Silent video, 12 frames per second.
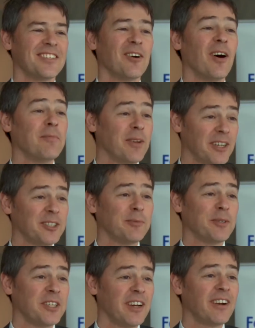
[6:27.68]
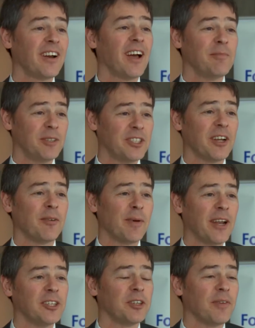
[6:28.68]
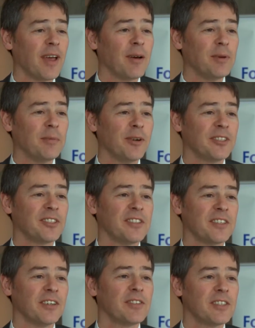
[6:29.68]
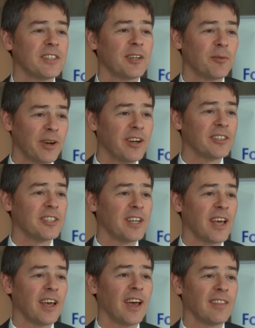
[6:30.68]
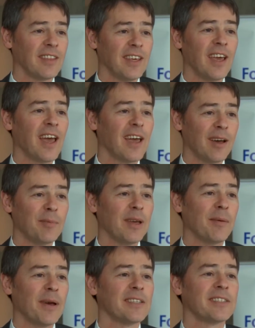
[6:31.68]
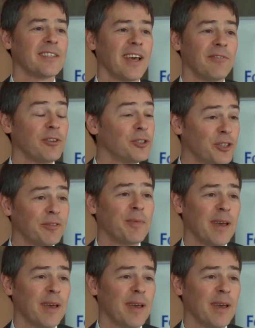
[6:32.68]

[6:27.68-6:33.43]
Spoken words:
So I'm Nigel. I'm the General Manager of AIB Merchant Services, and we're here today at the AIB MS Future of